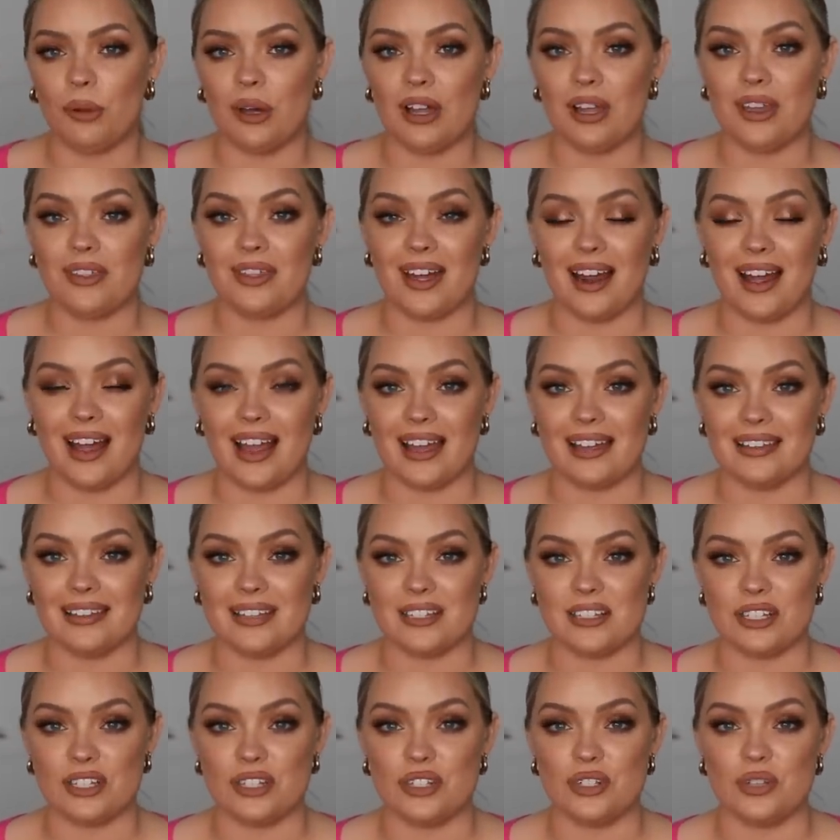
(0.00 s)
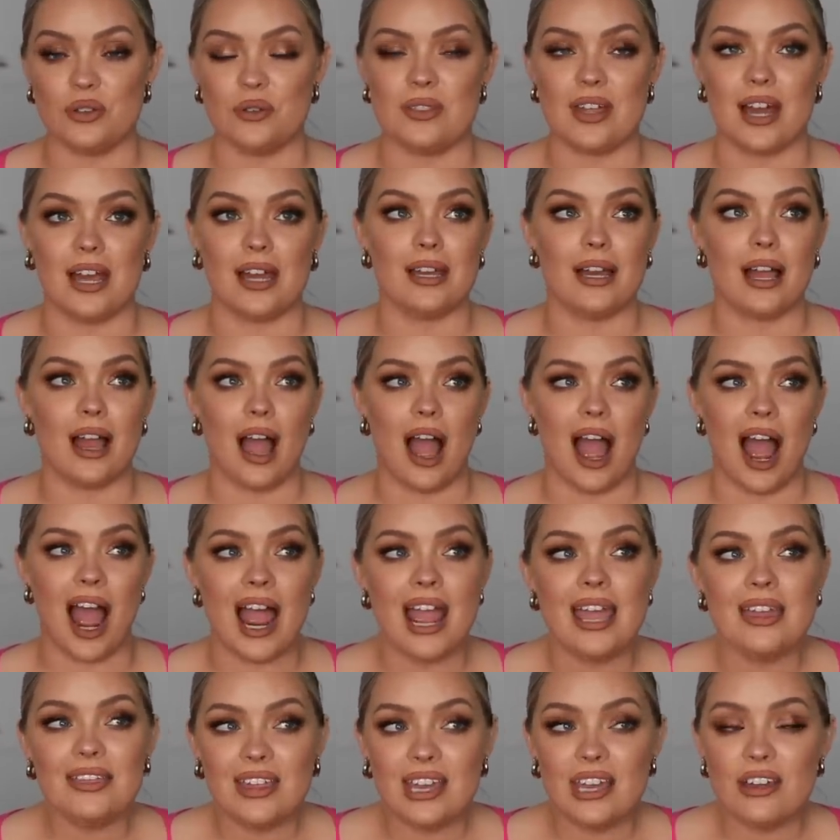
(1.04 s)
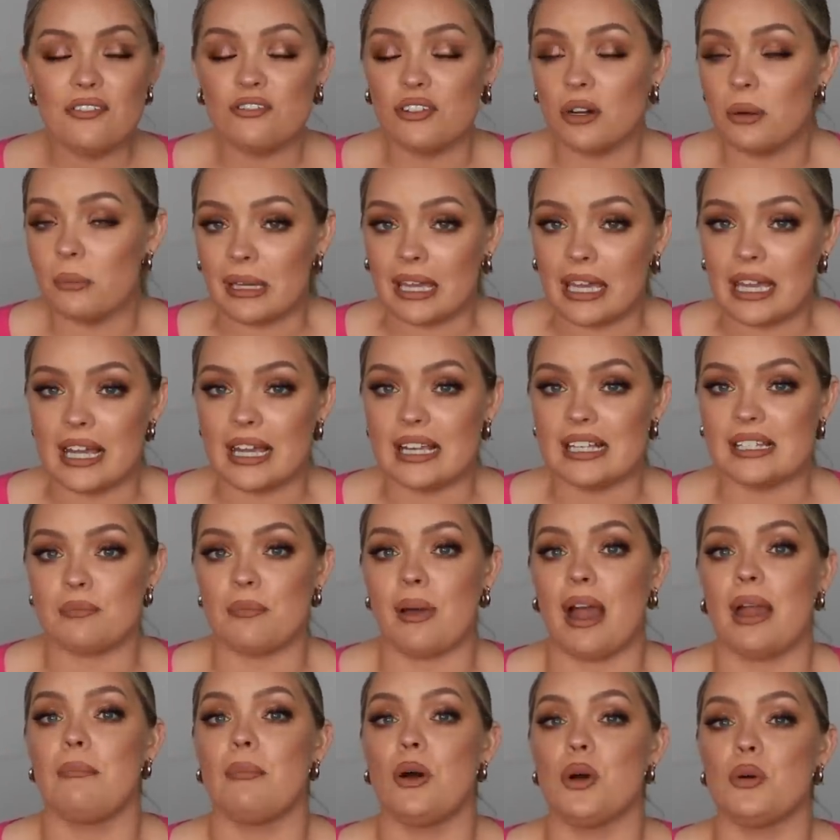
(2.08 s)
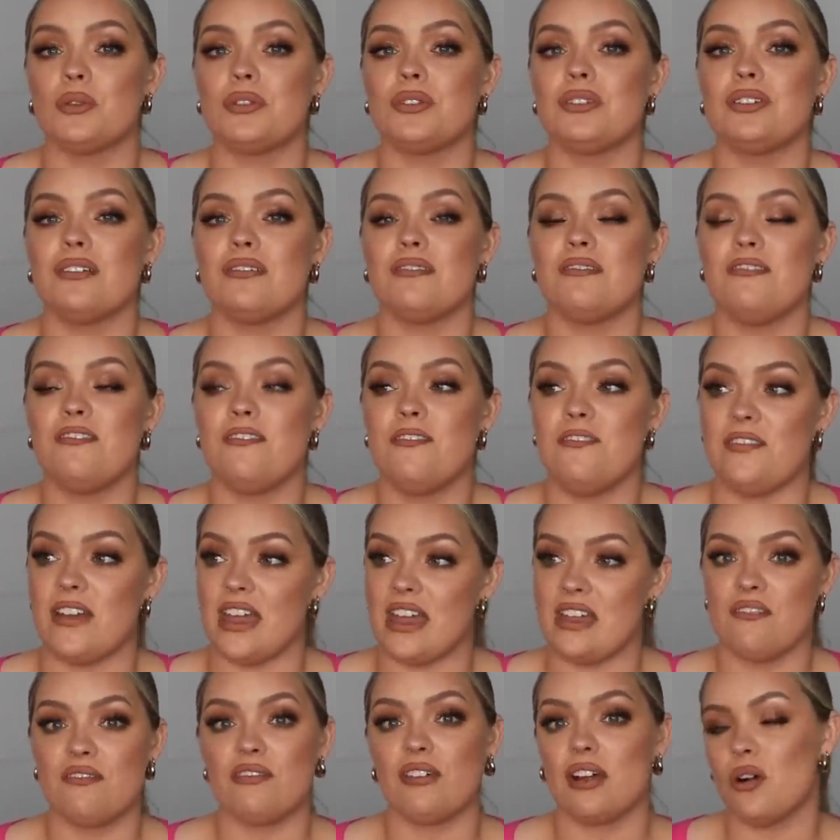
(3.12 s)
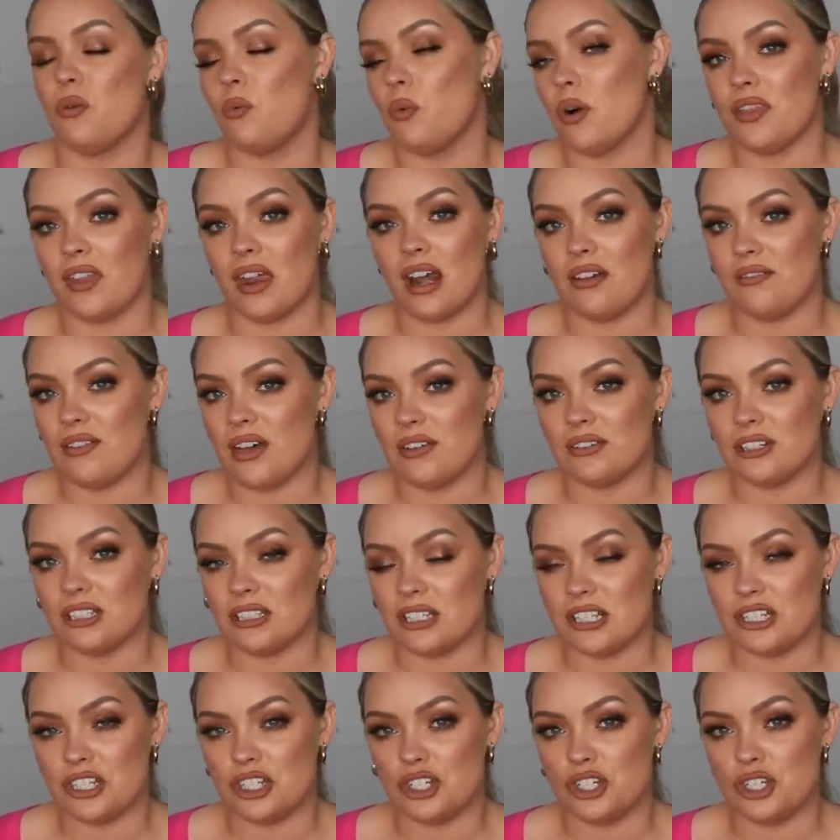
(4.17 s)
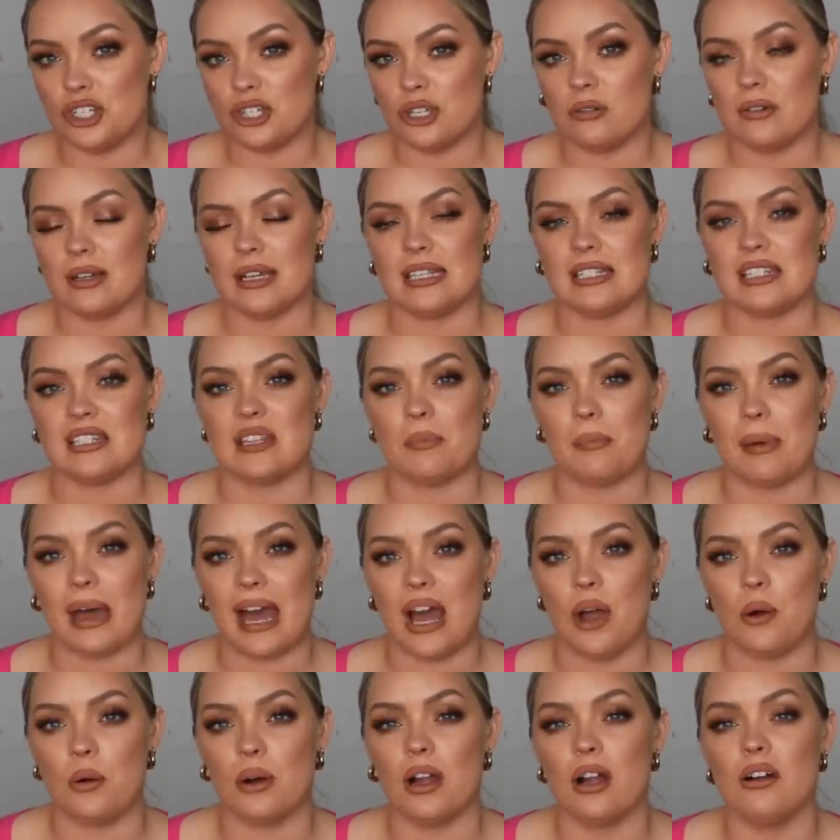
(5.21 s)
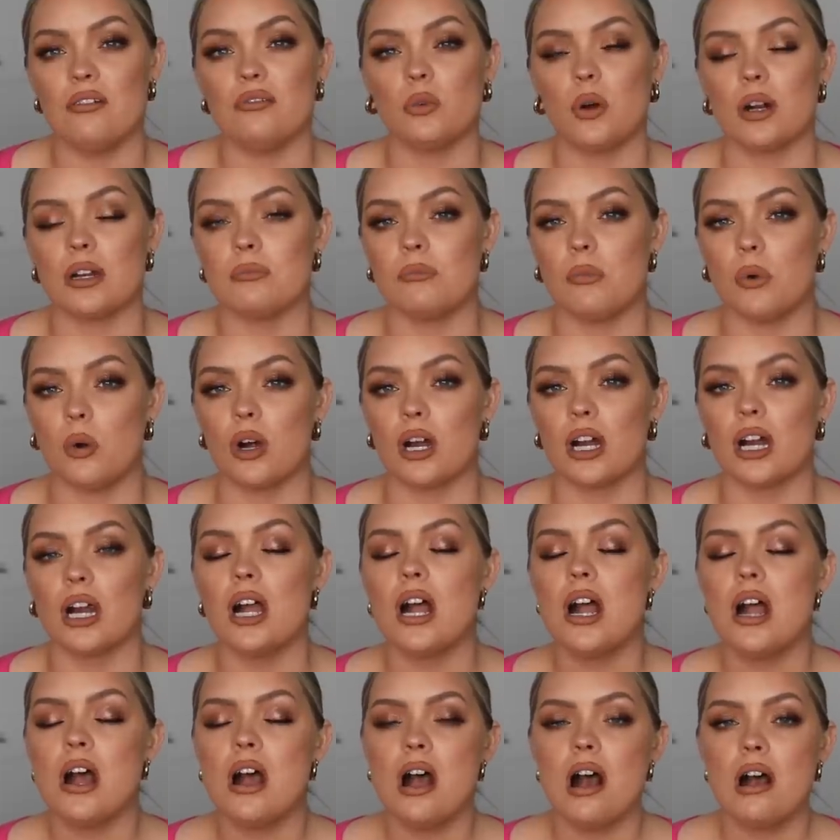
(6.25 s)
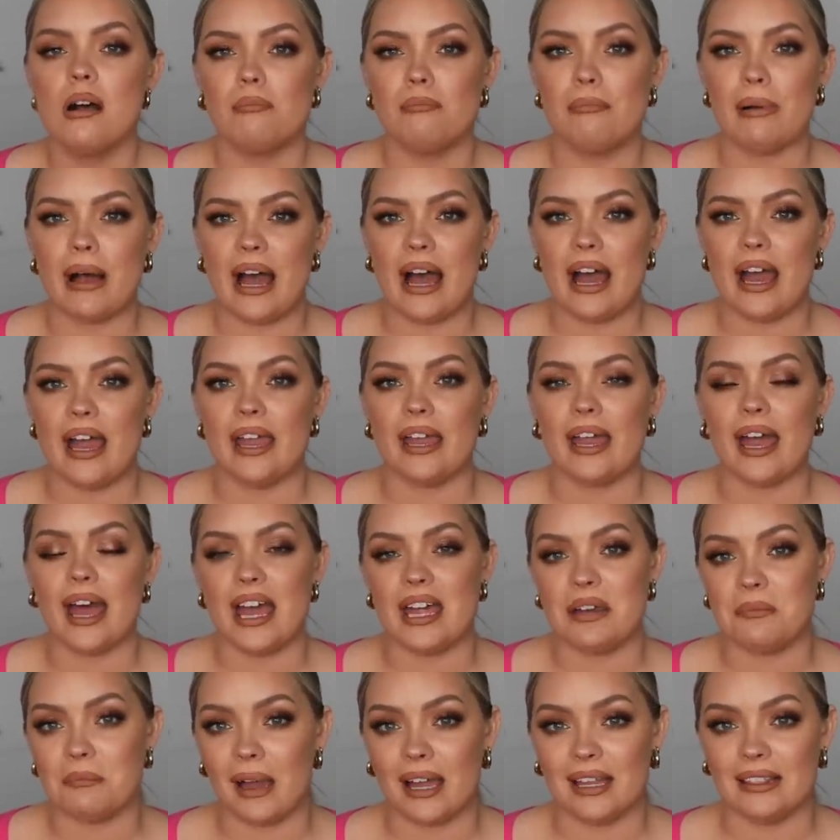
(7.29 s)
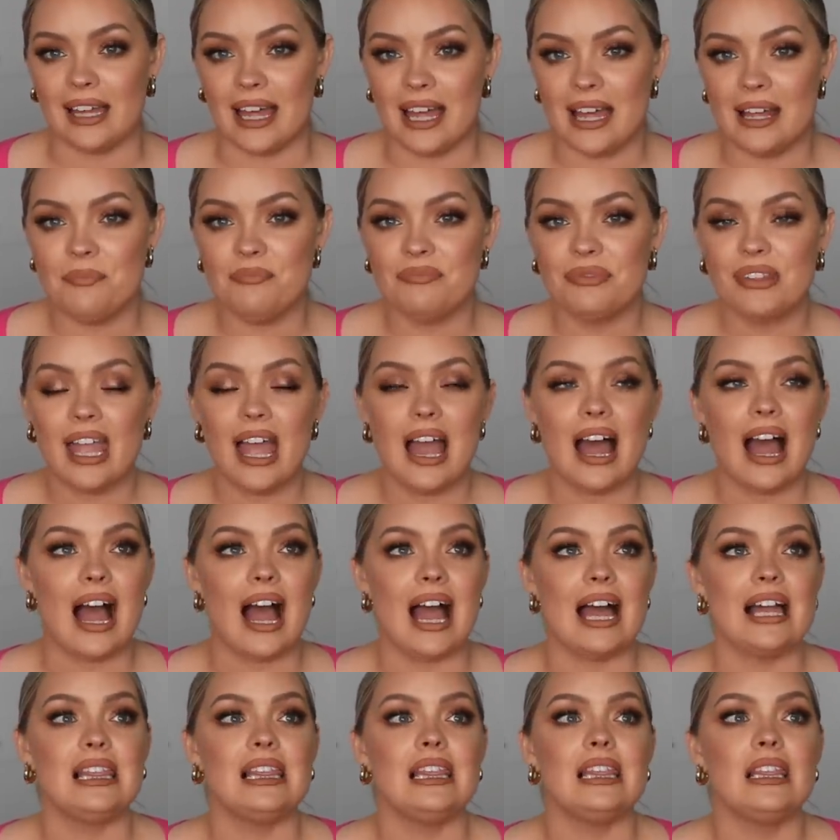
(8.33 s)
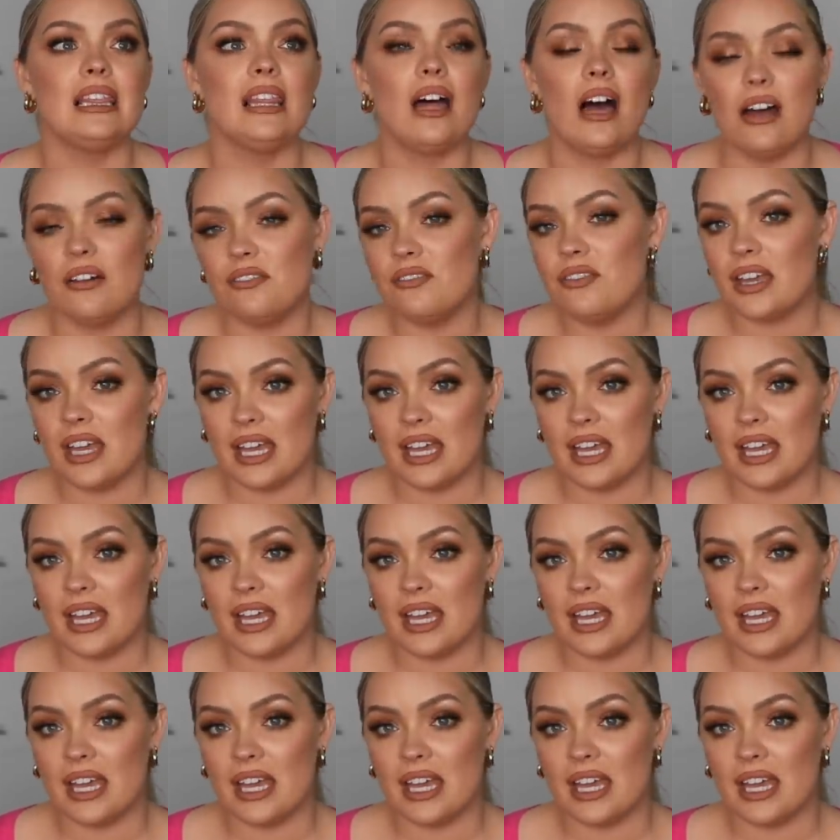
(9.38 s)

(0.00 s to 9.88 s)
book that I listen to that I think for me is my most favorite one that I've ever listened to is The Power of One More by Ed Mylett. I love